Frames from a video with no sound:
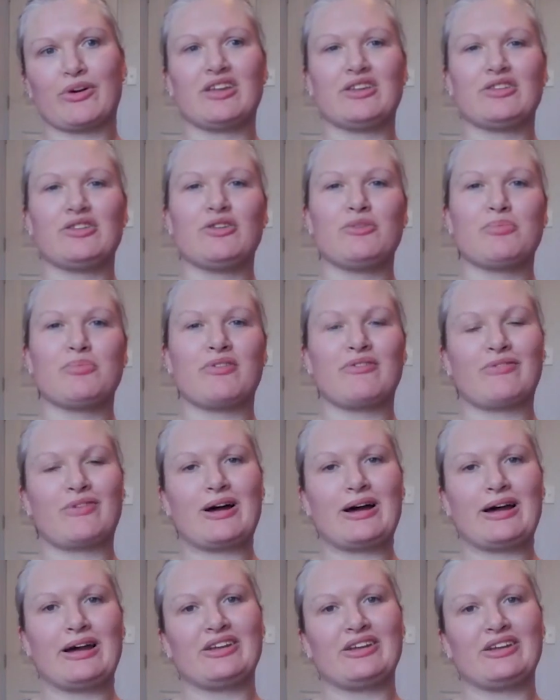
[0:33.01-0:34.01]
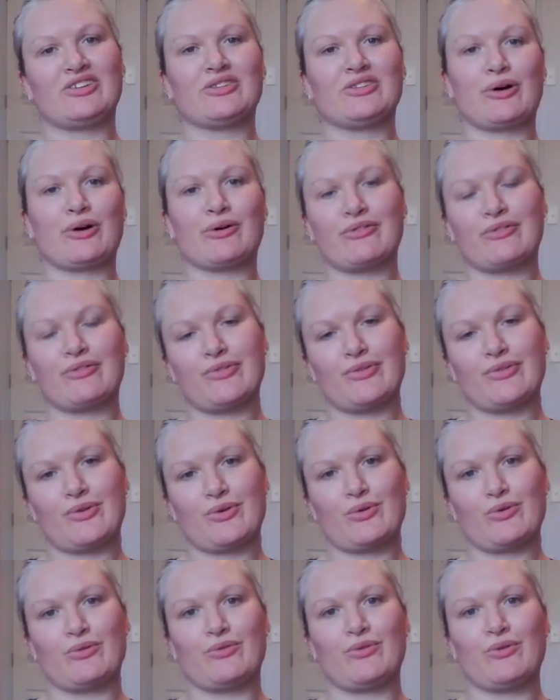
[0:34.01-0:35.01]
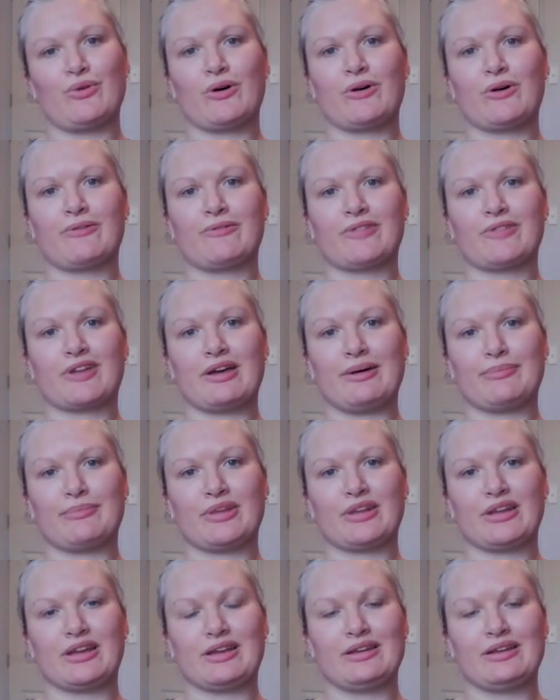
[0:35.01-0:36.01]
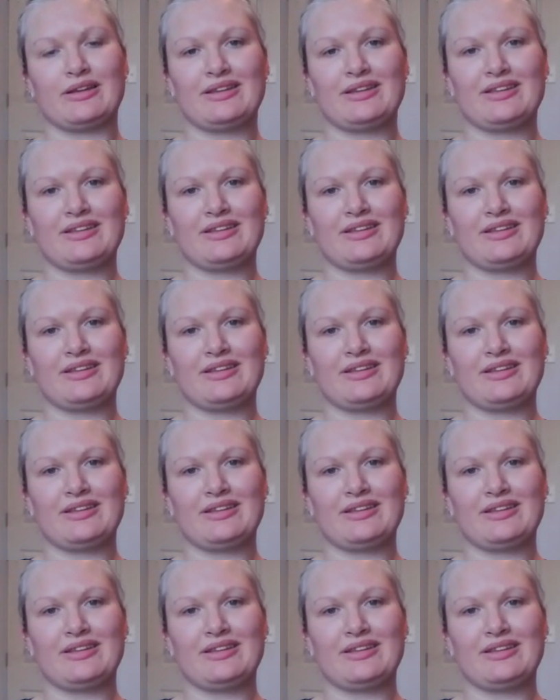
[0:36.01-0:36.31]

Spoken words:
can you provide an overview of the company?